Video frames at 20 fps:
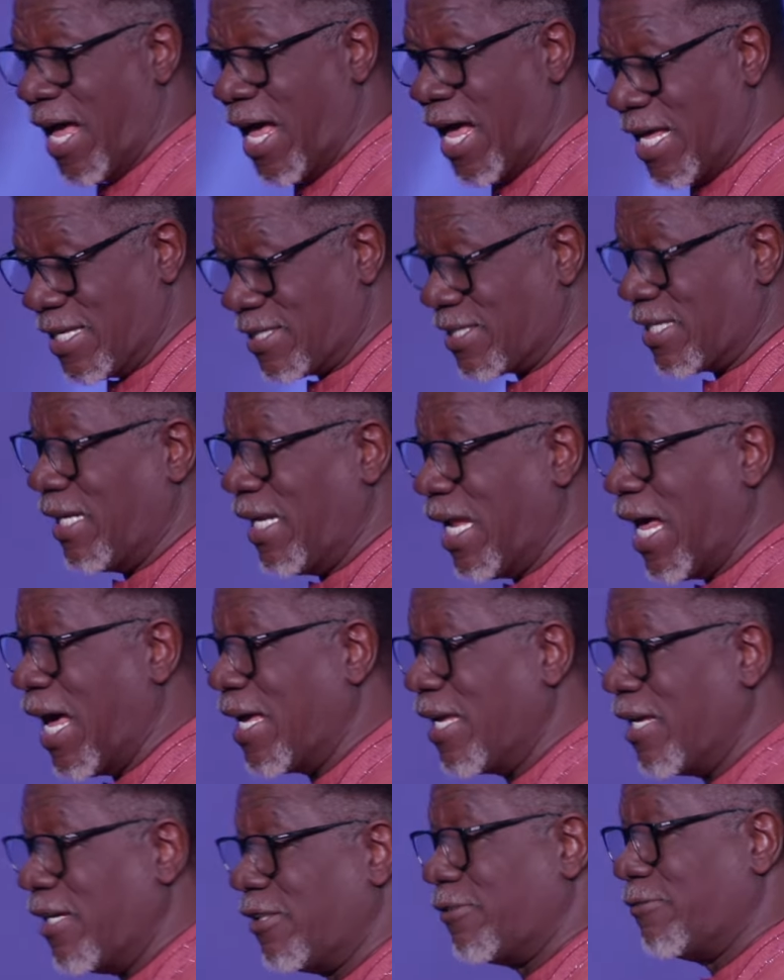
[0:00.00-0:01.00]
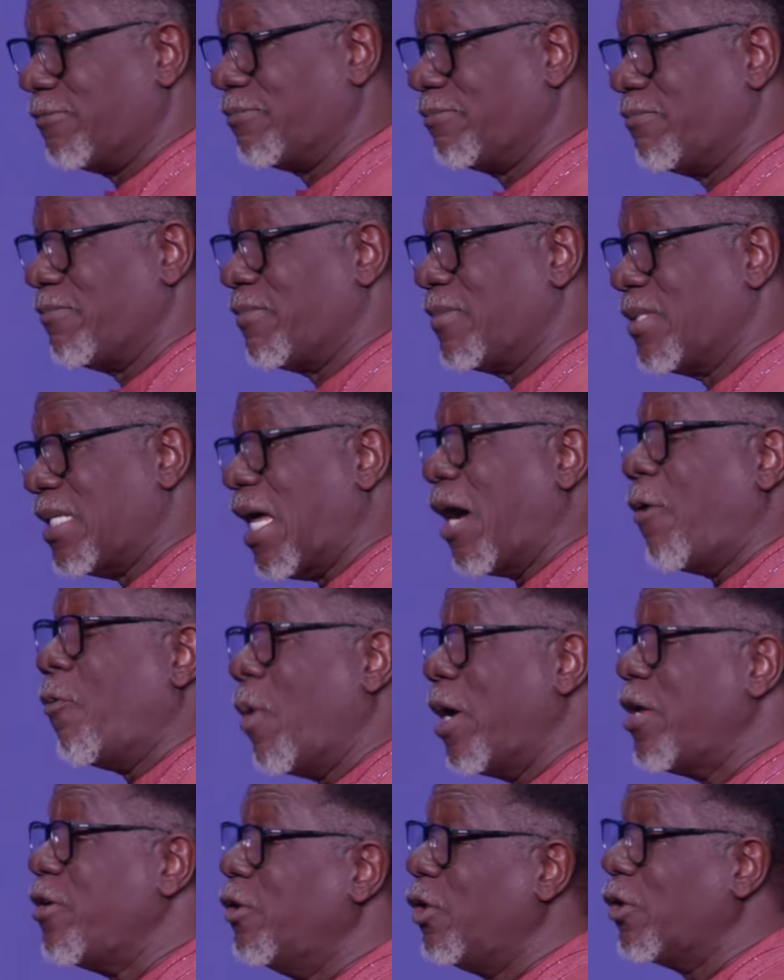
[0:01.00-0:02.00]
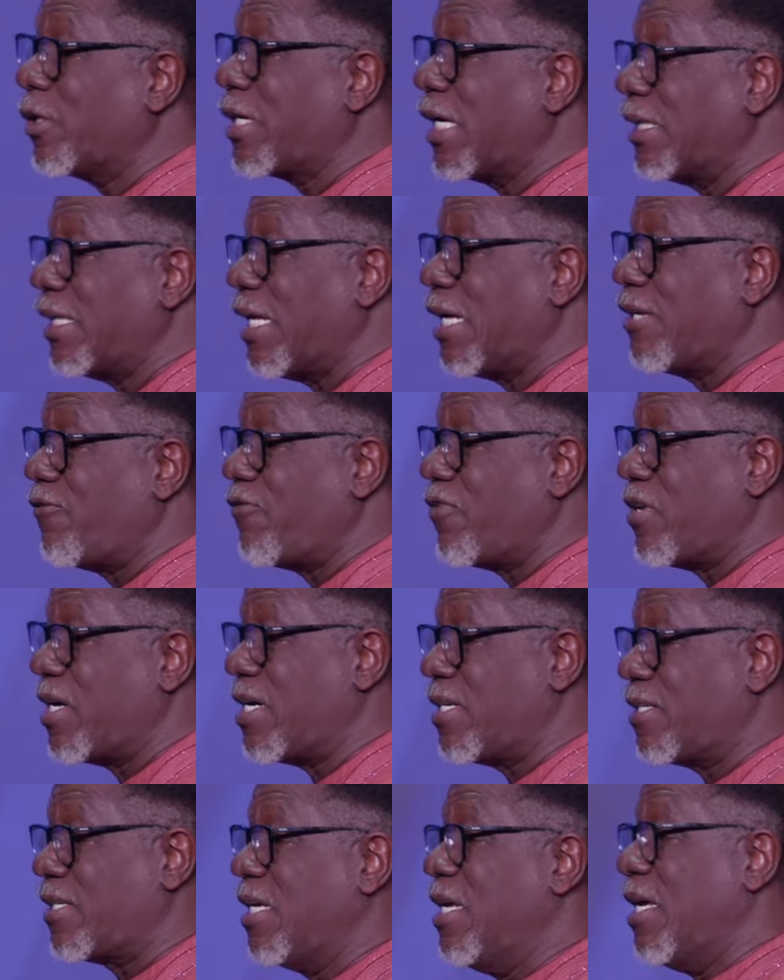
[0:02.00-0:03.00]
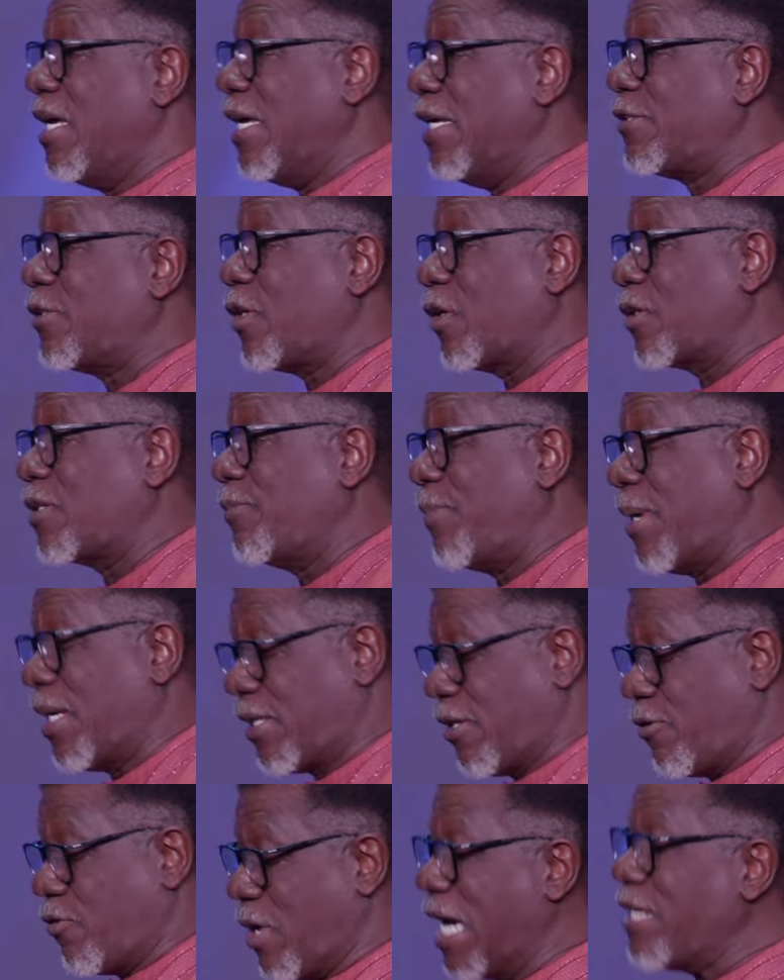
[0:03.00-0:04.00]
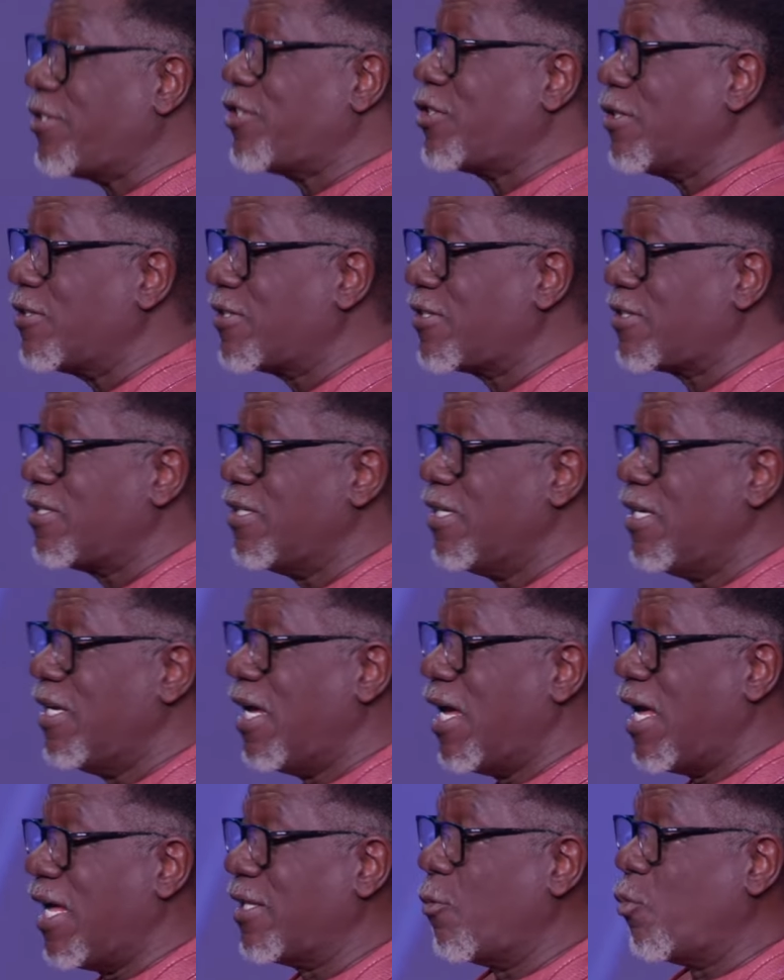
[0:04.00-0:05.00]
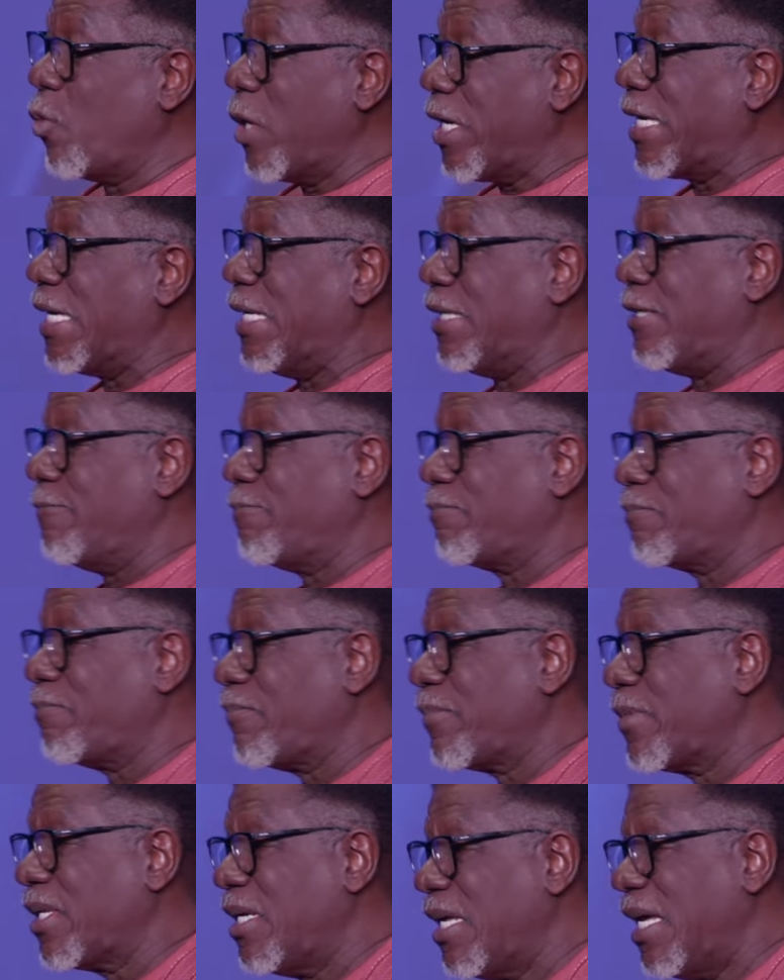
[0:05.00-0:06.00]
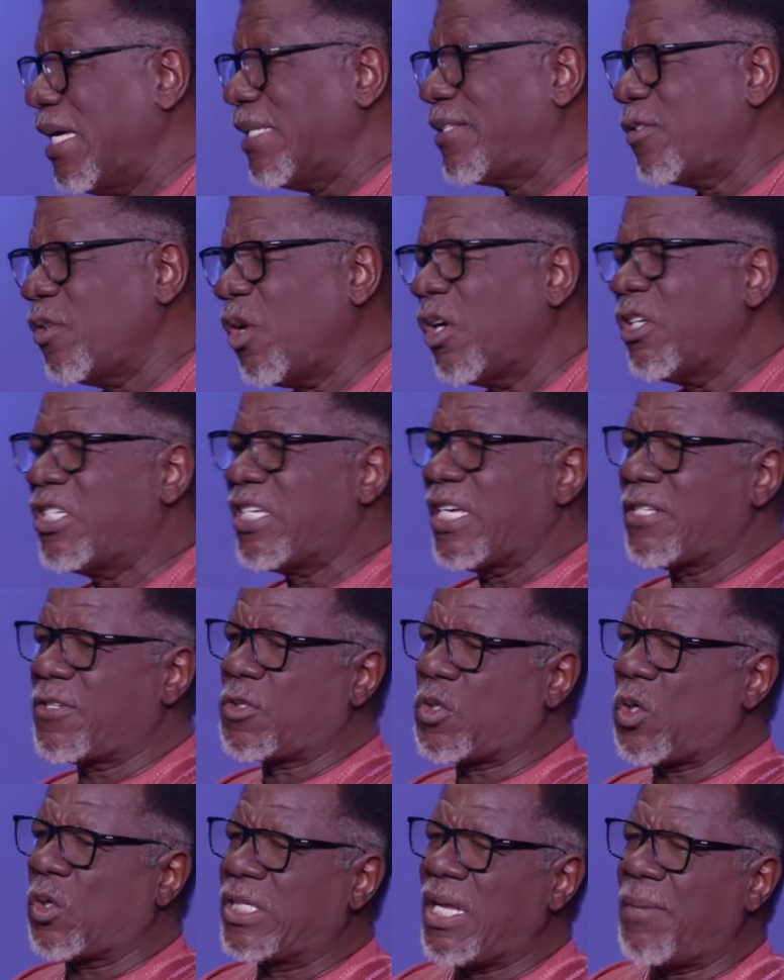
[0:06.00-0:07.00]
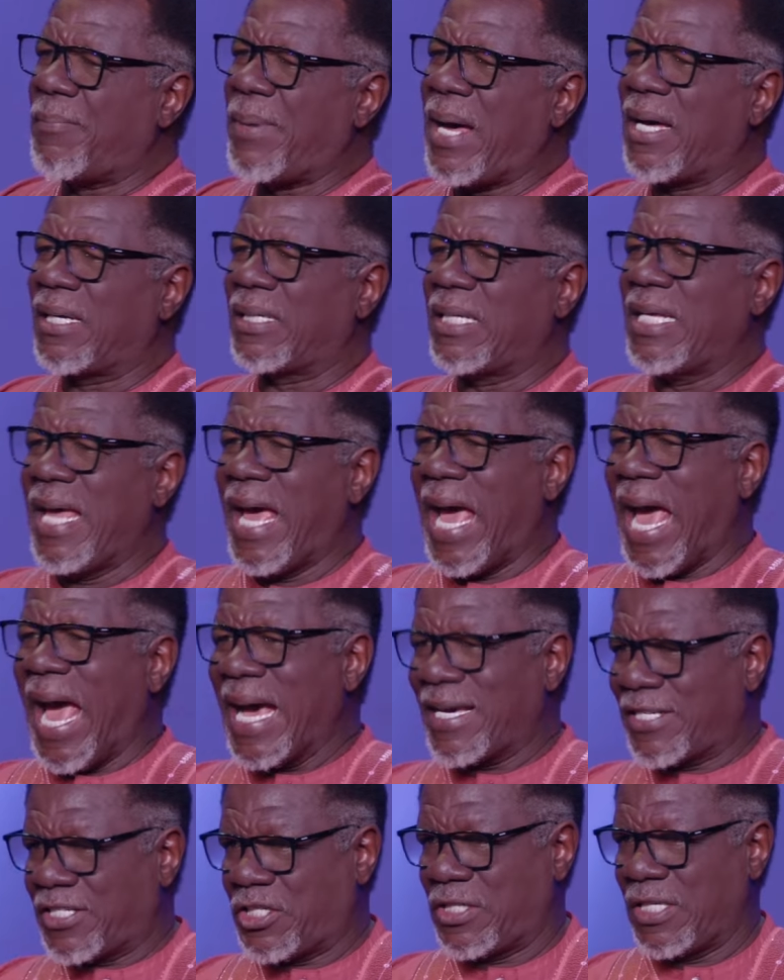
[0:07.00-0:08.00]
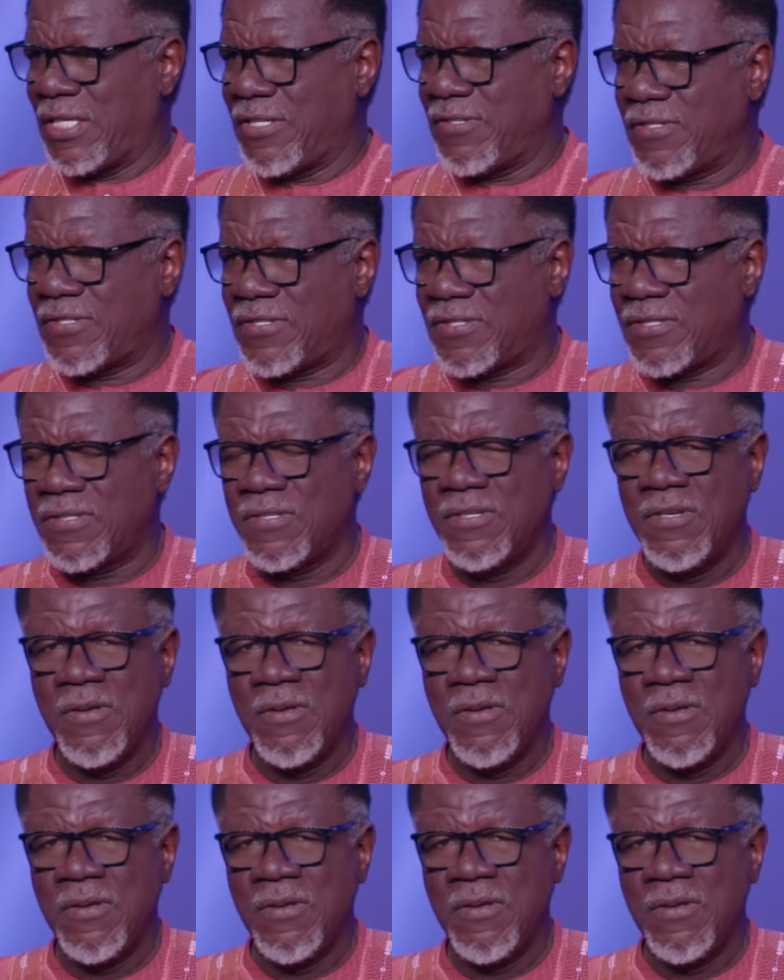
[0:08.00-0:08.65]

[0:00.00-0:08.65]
Azaliah. Now, when you look at that verse, it talks about the righteous and the wicked. It's not just talking about actions,